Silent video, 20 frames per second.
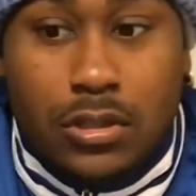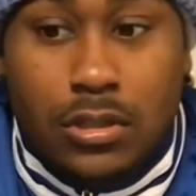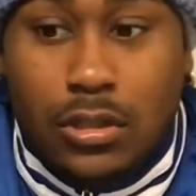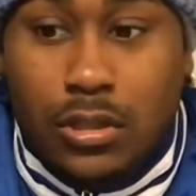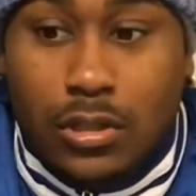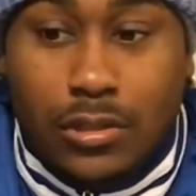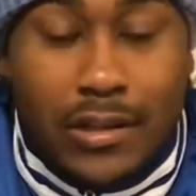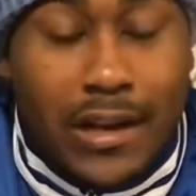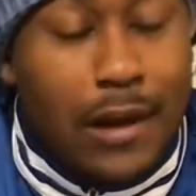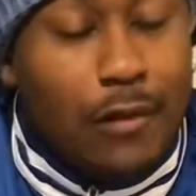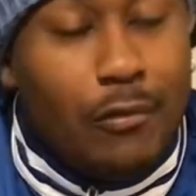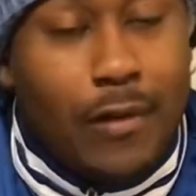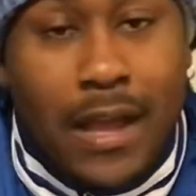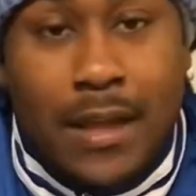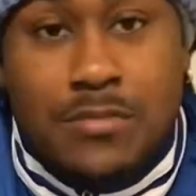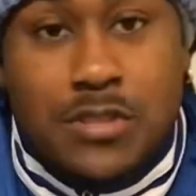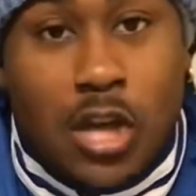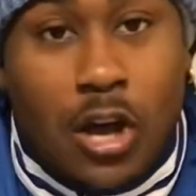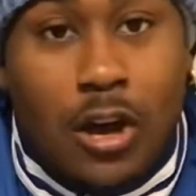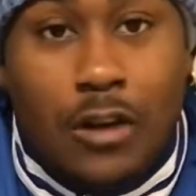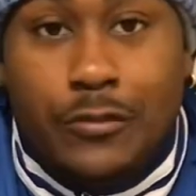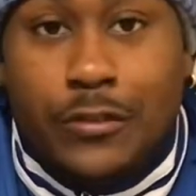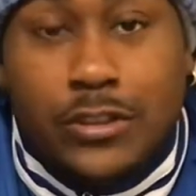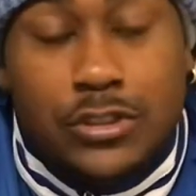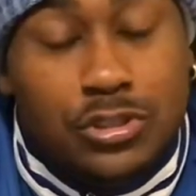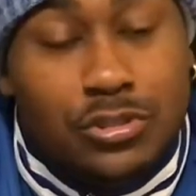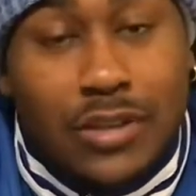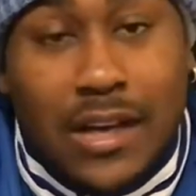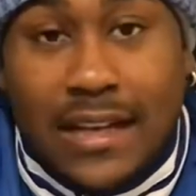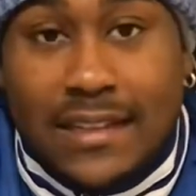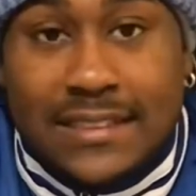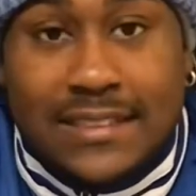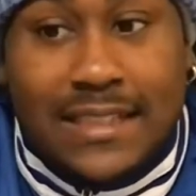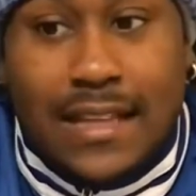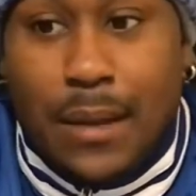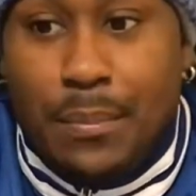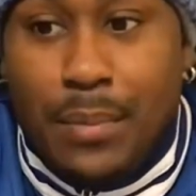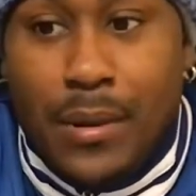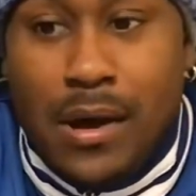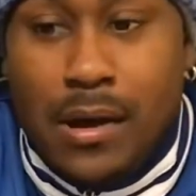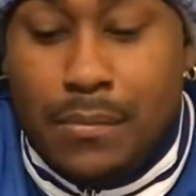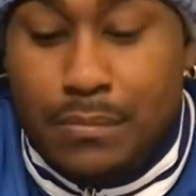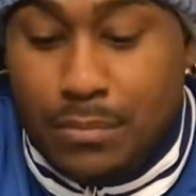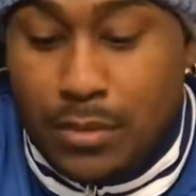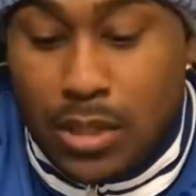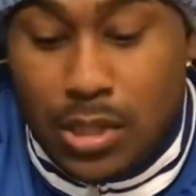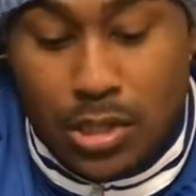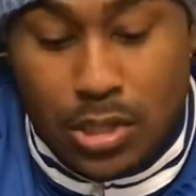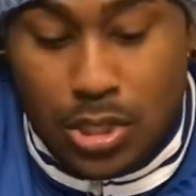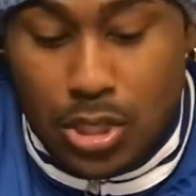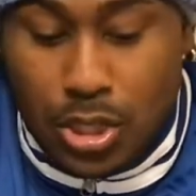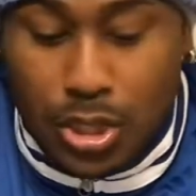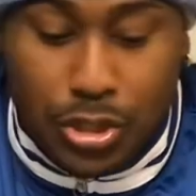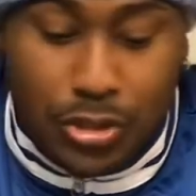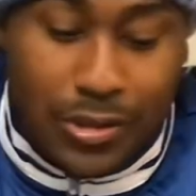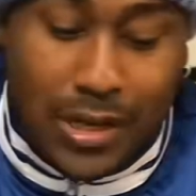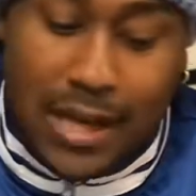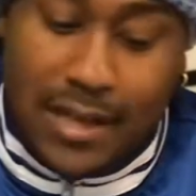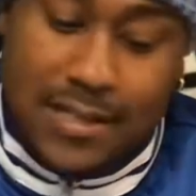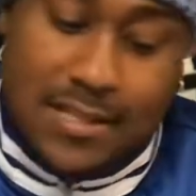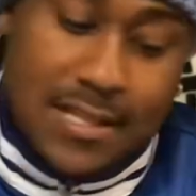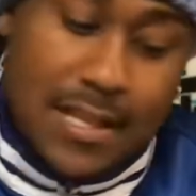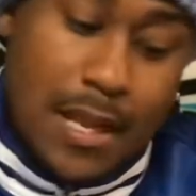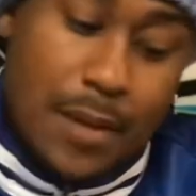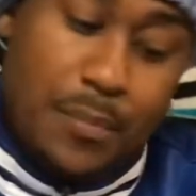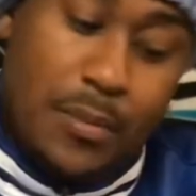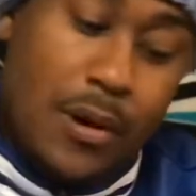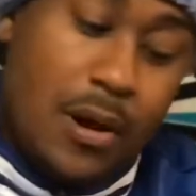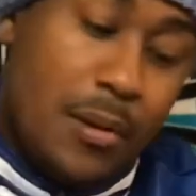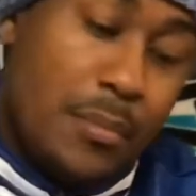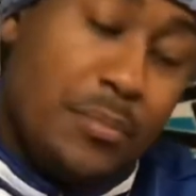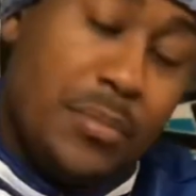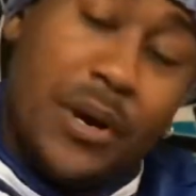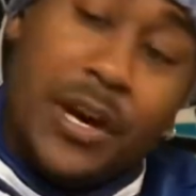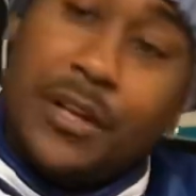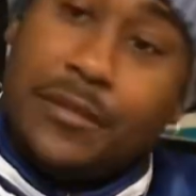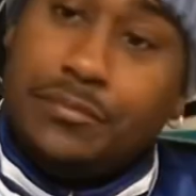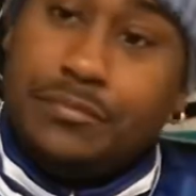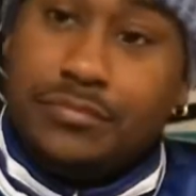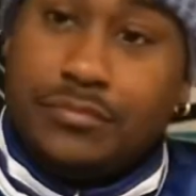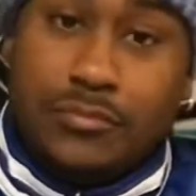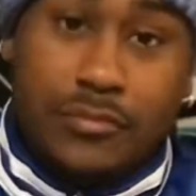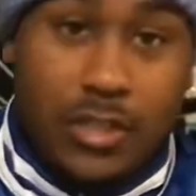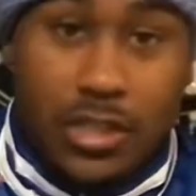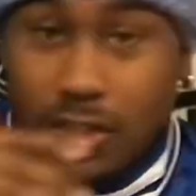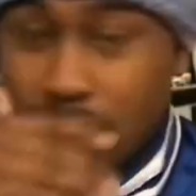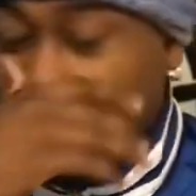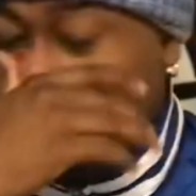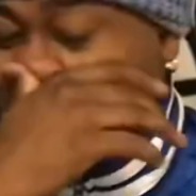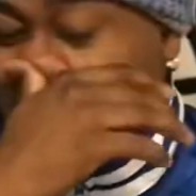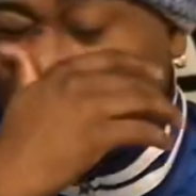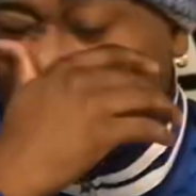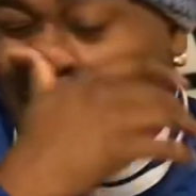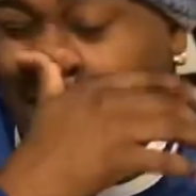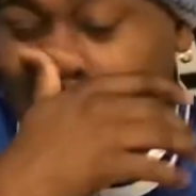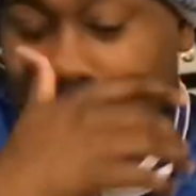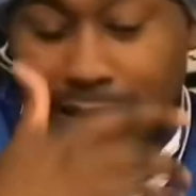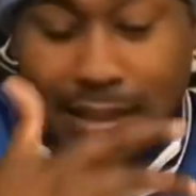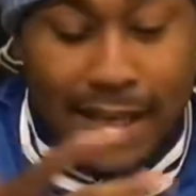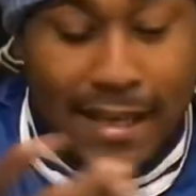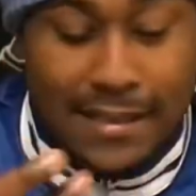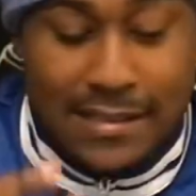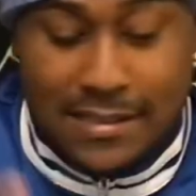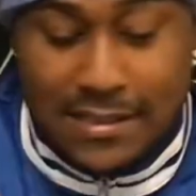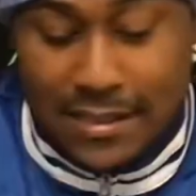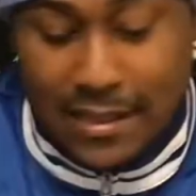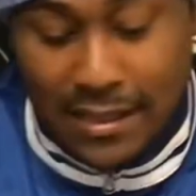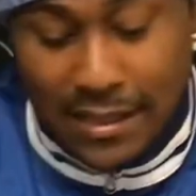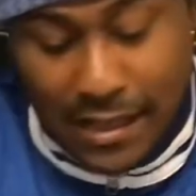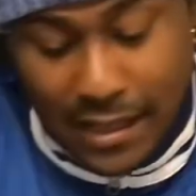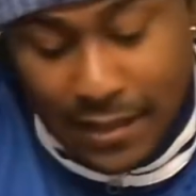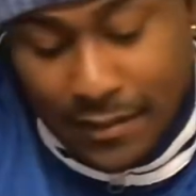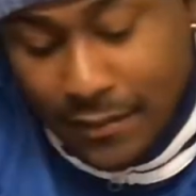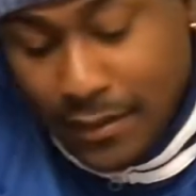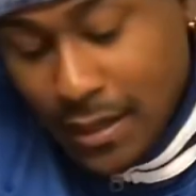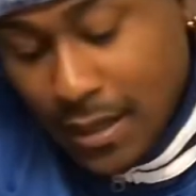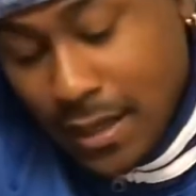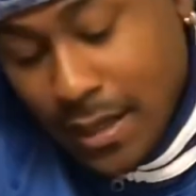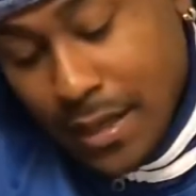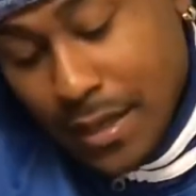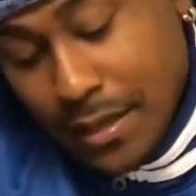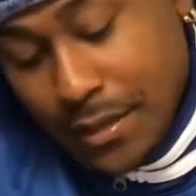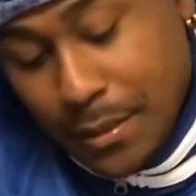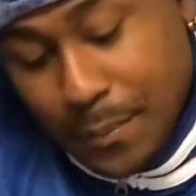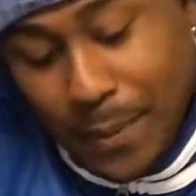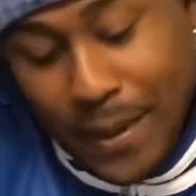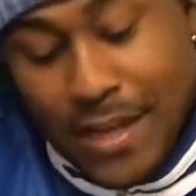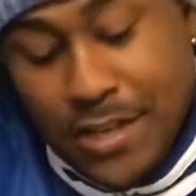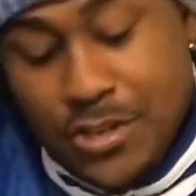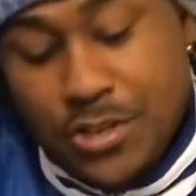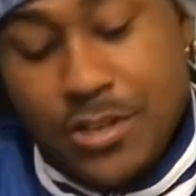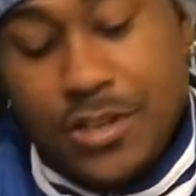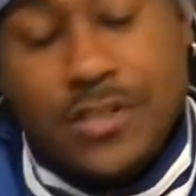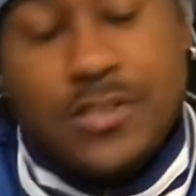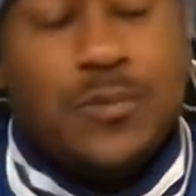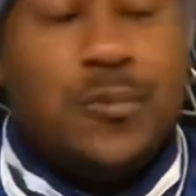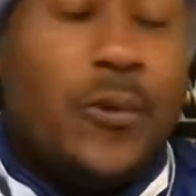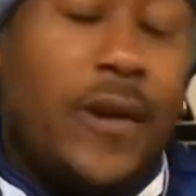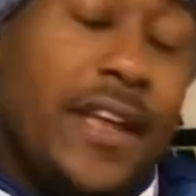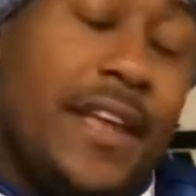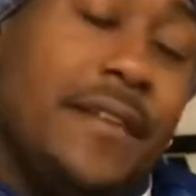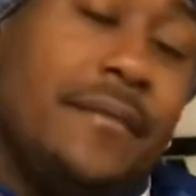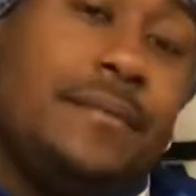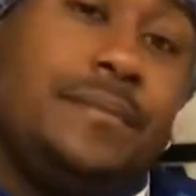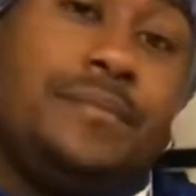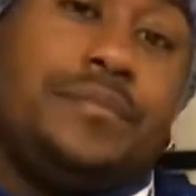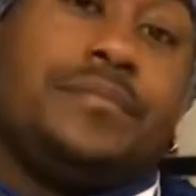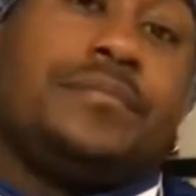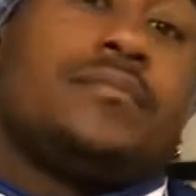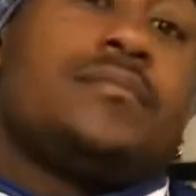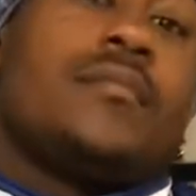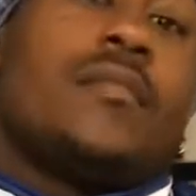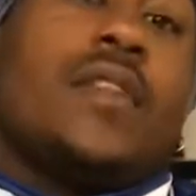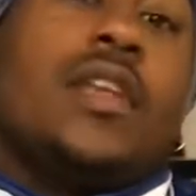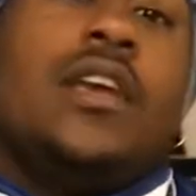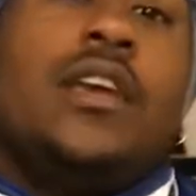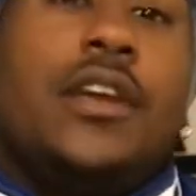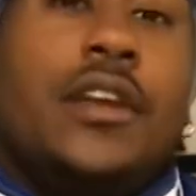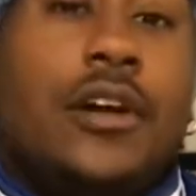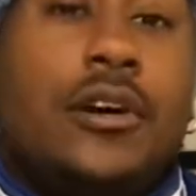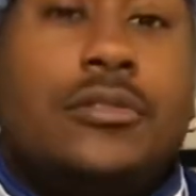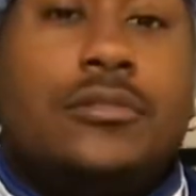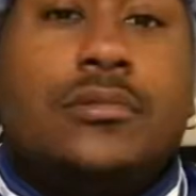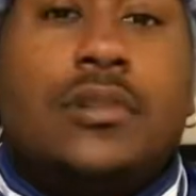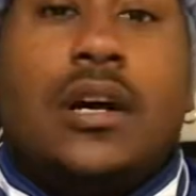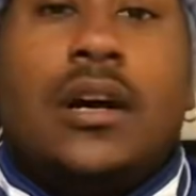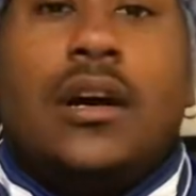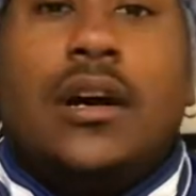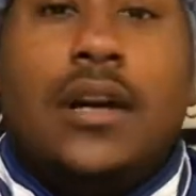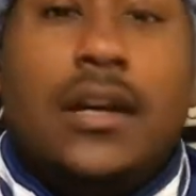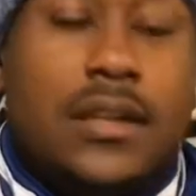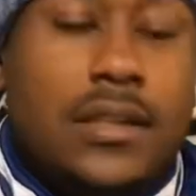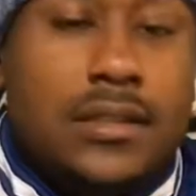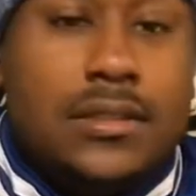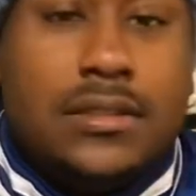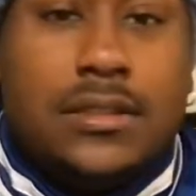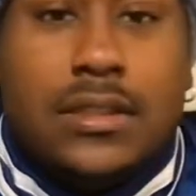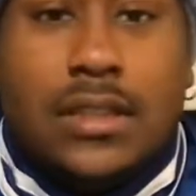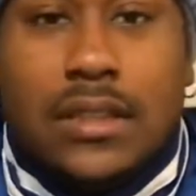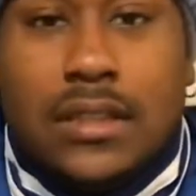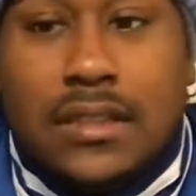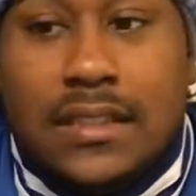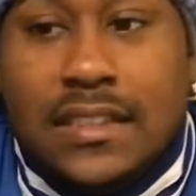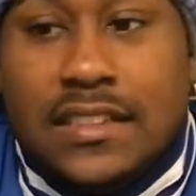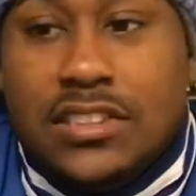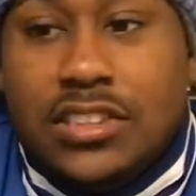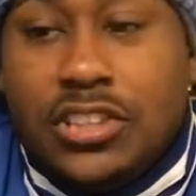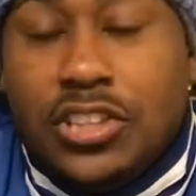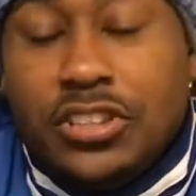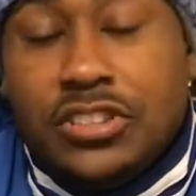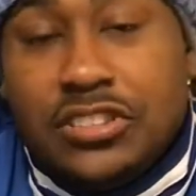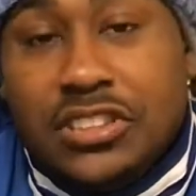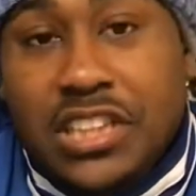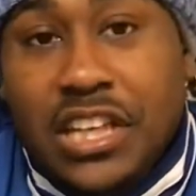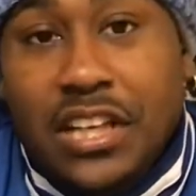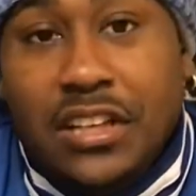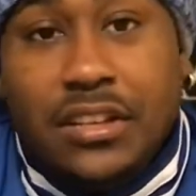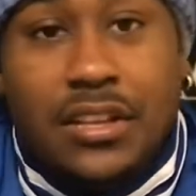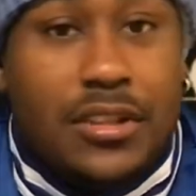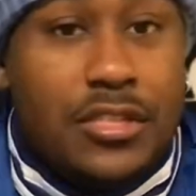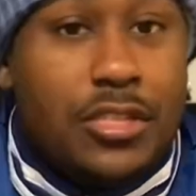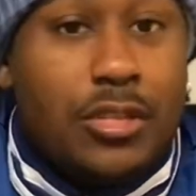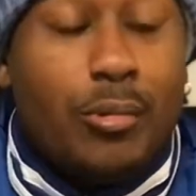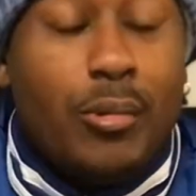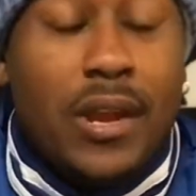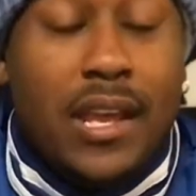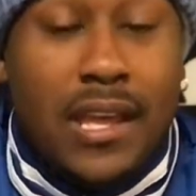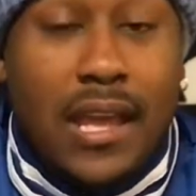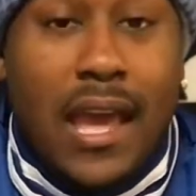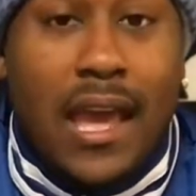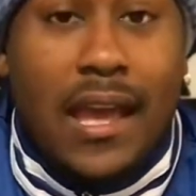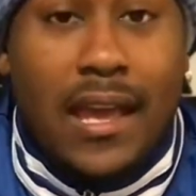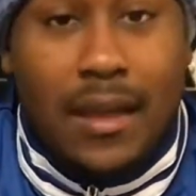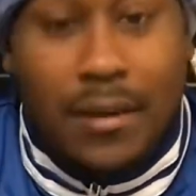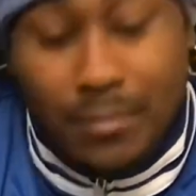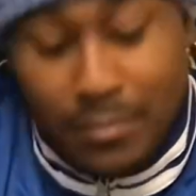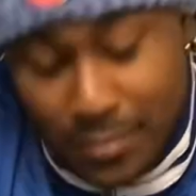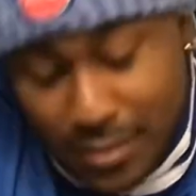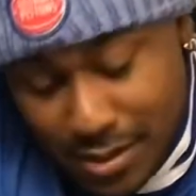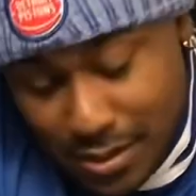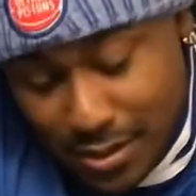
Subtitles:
That Rams offense, you got to step up. You got to step up. But, nonetheless, again, the Patriots win, this 13-3 game.